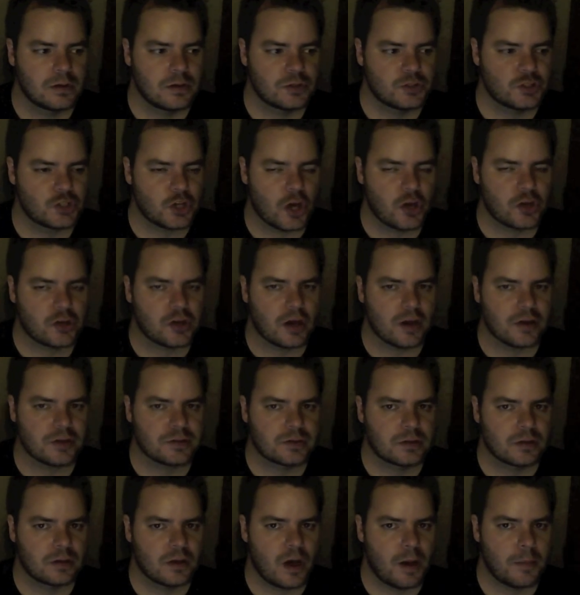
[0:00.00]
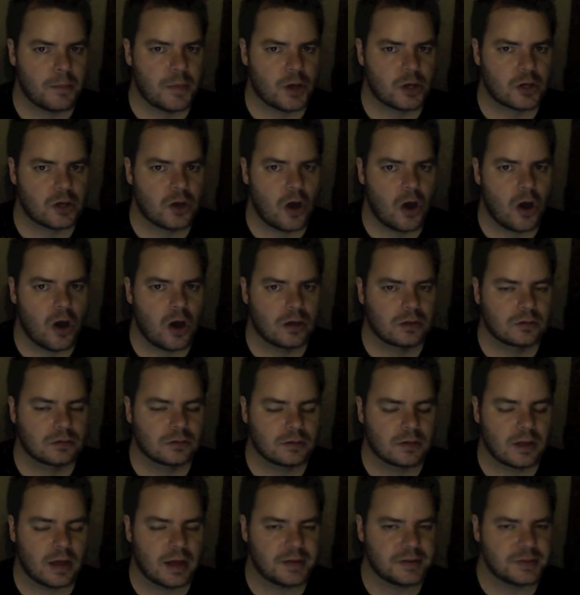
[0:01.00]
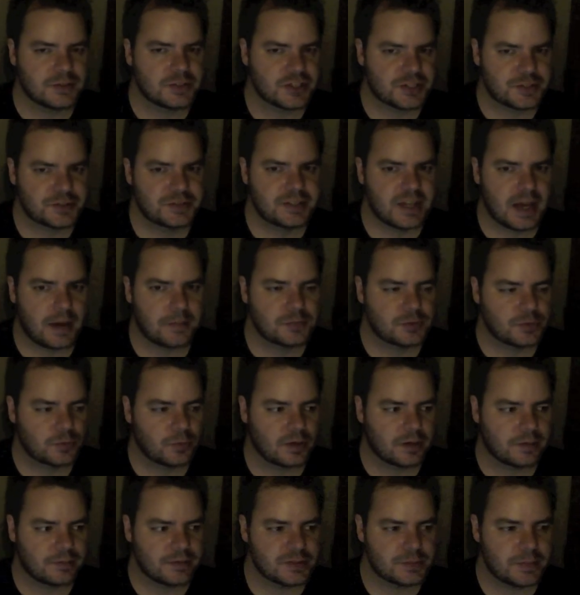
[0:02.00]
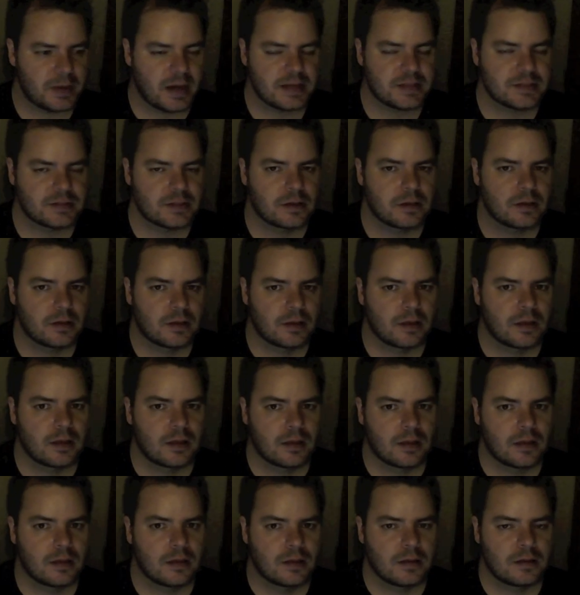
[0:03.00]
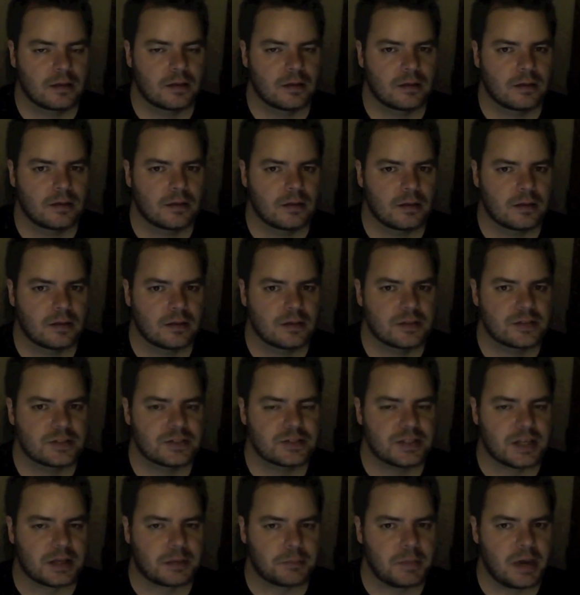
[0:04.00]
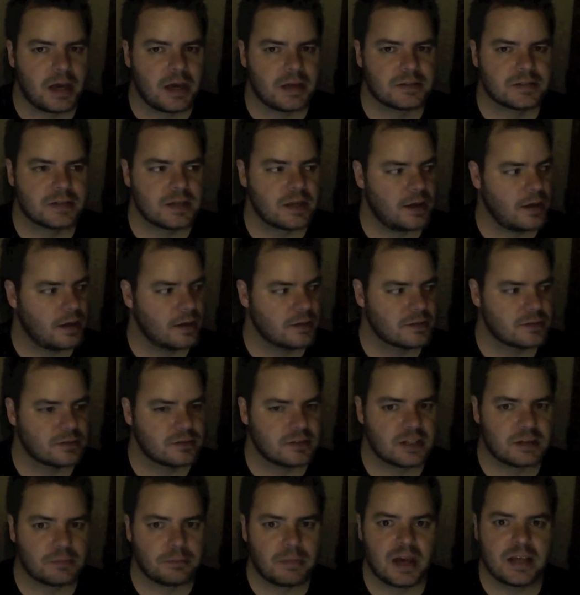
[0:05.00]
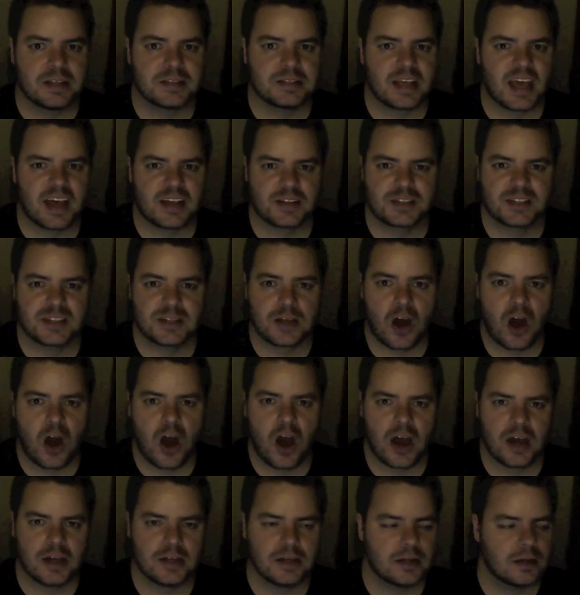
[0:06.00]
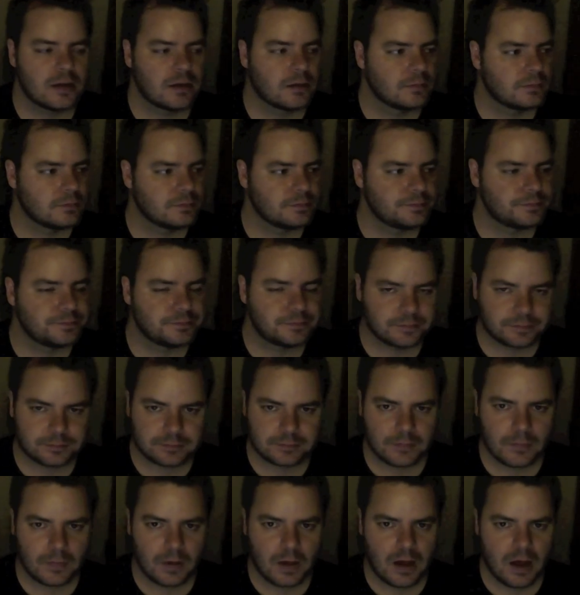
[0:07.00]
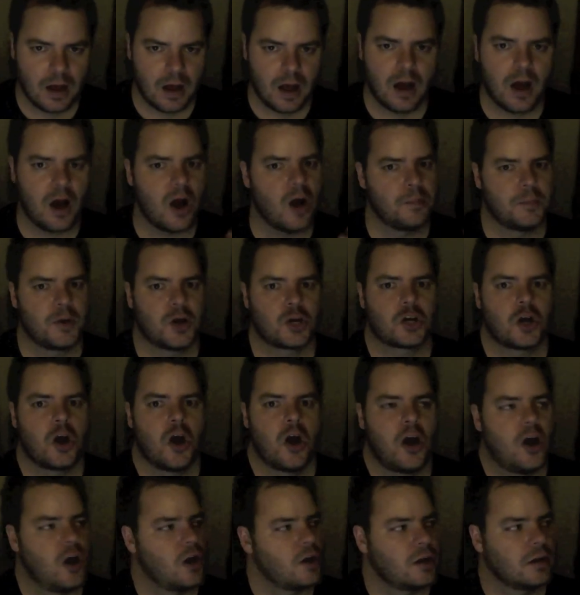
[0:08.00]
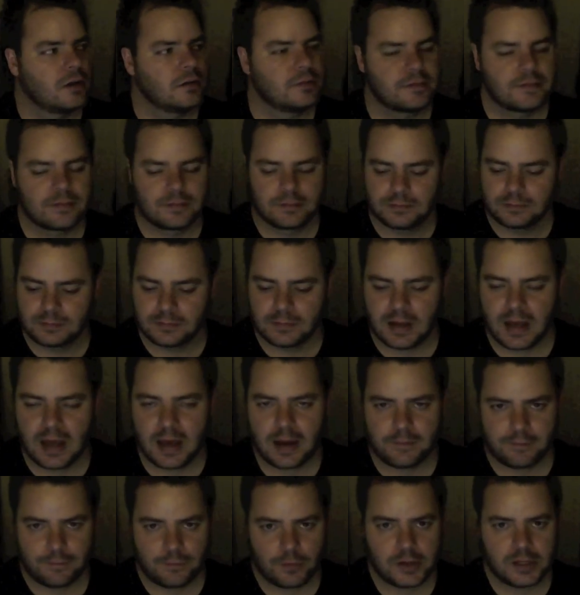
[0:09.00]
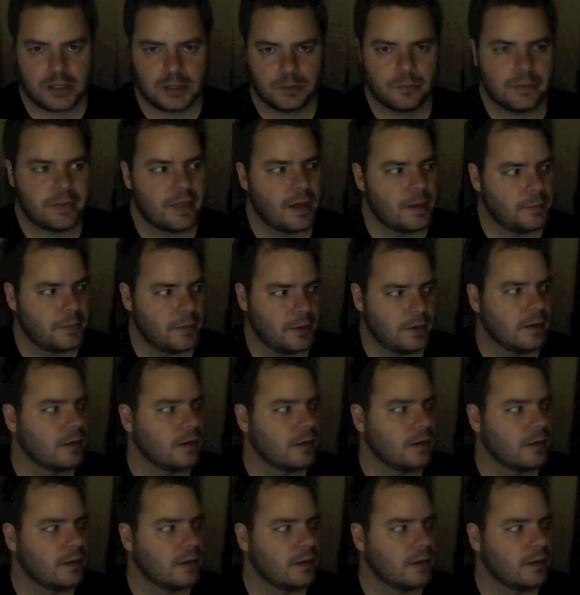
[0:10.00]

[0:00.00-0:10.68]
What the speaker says: Joe goes and just tapped one of his mates. Stickman's here, Stickman's outside. Oh my God, how freaky would that be?